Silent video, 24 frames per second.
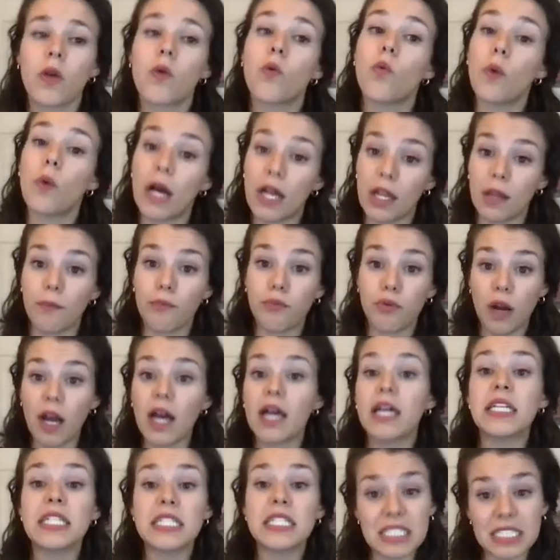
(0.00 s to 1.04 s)
well
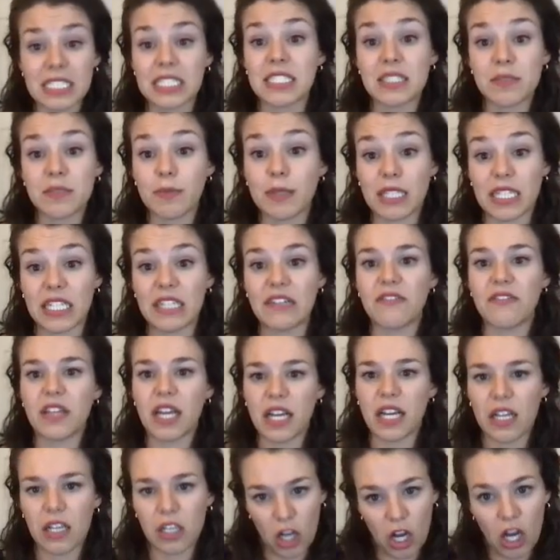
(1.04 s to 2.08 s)
protestants believe
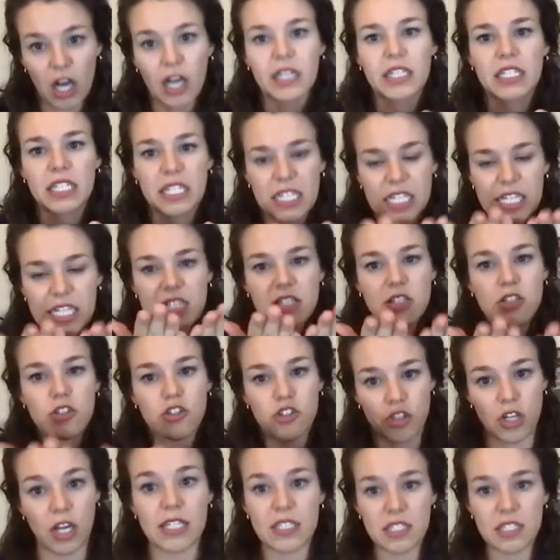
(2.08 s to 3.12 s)
that god is
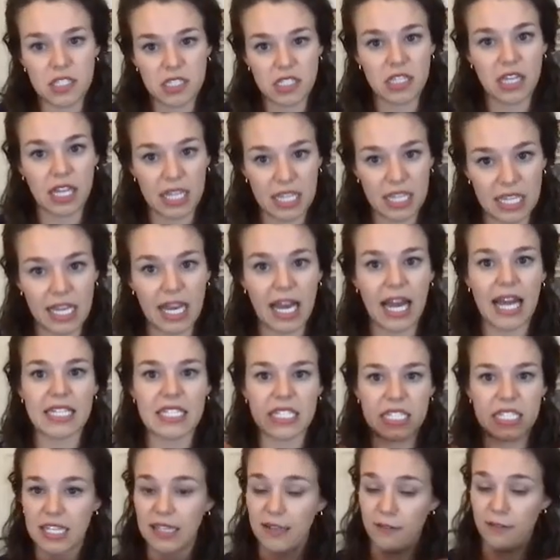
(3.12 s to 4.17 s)
just that he has
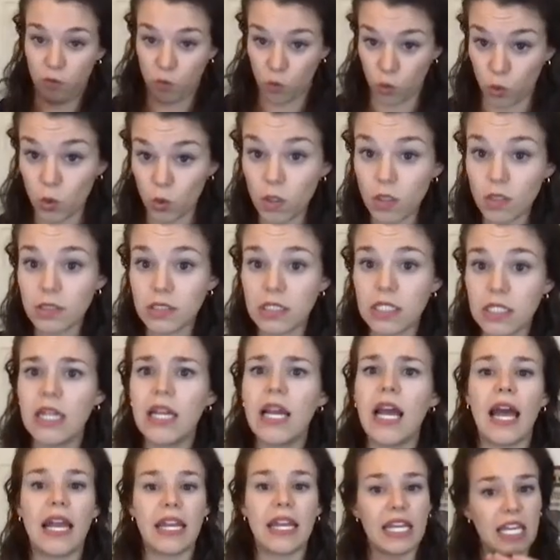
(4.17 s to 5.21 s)
a set of rules
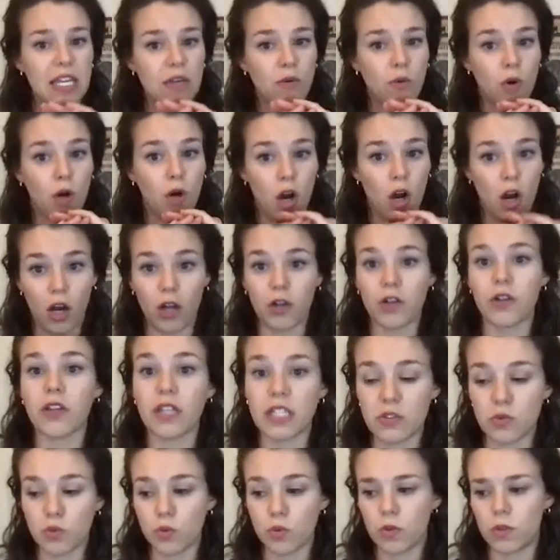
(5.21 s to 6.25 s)
and he will honor
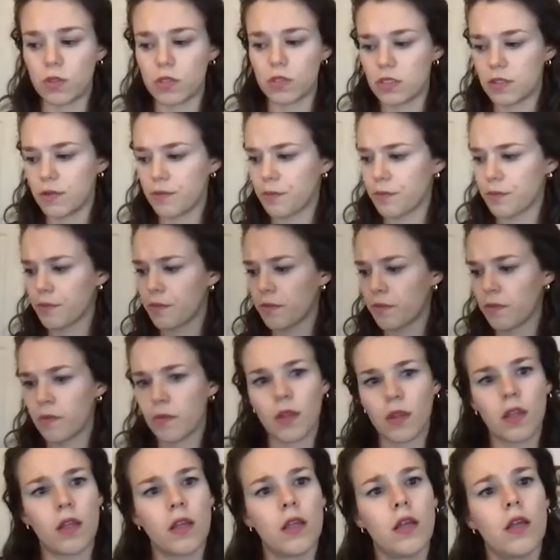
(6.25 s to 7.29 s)
these rules
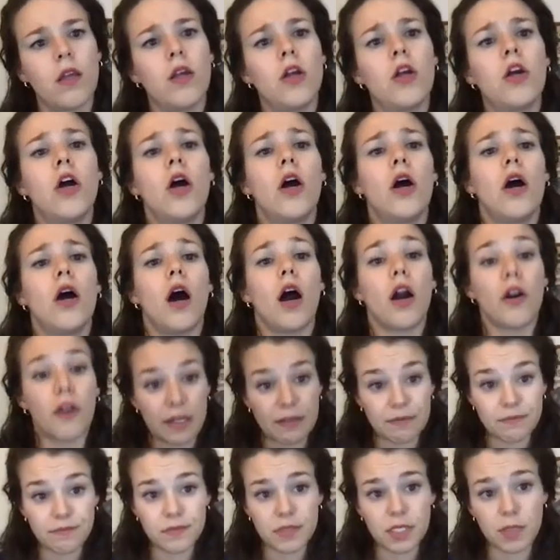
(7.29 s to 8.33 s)
all
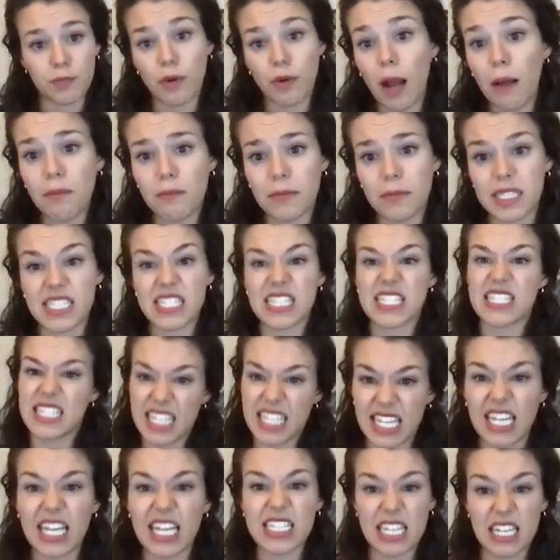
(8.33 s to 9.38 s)
right the problem is
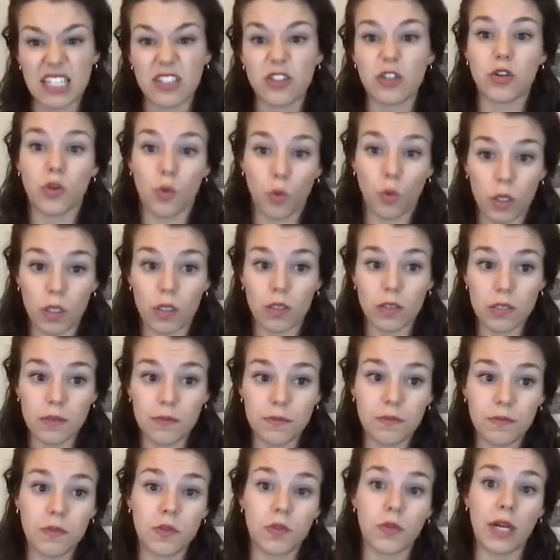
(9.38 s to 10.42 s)
sin has entered the world
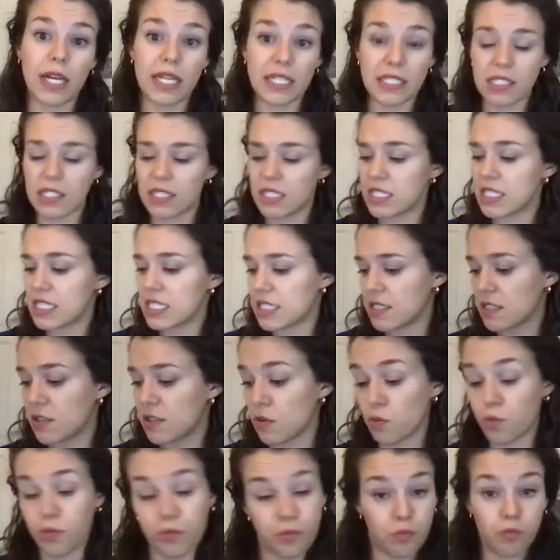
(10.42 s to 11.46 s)
right
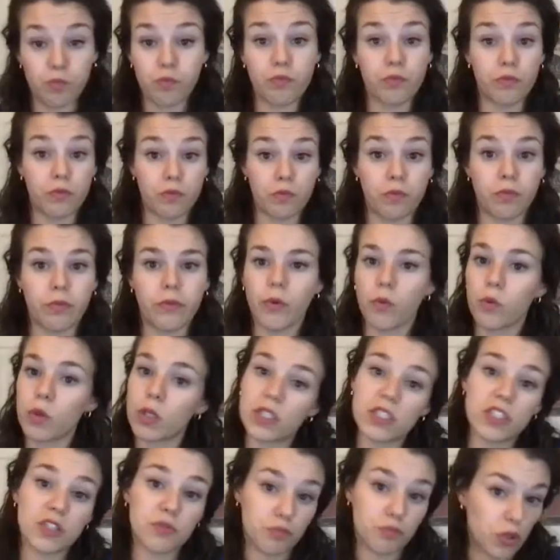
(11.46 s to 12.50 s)
the, the
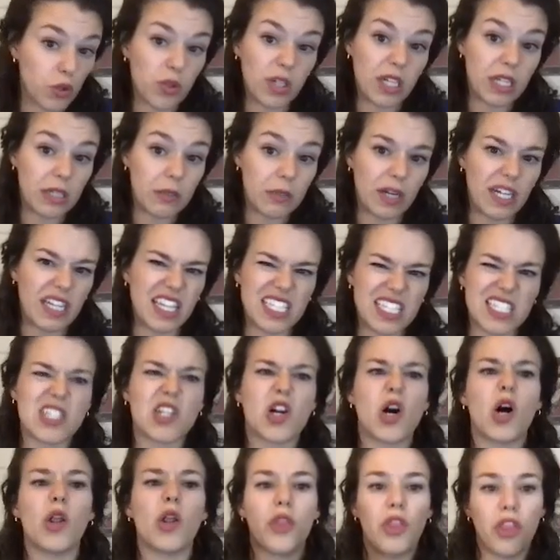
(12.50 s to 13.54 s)
world is broken right this is
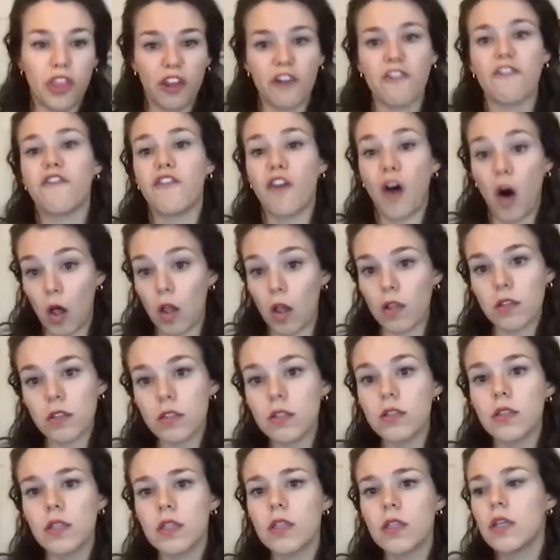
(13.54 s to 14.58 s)
called the fall
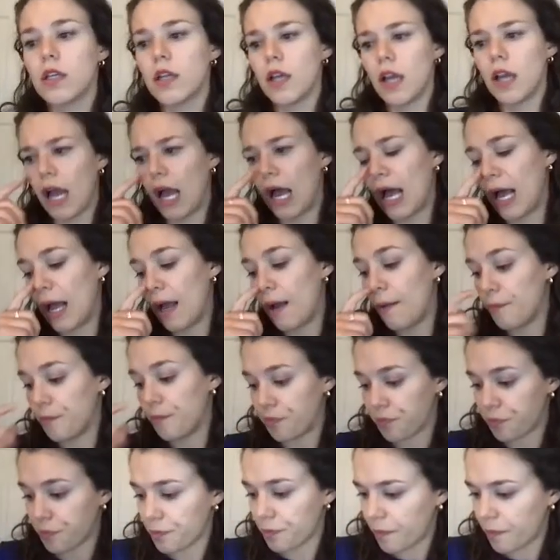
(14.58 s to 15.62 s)
um,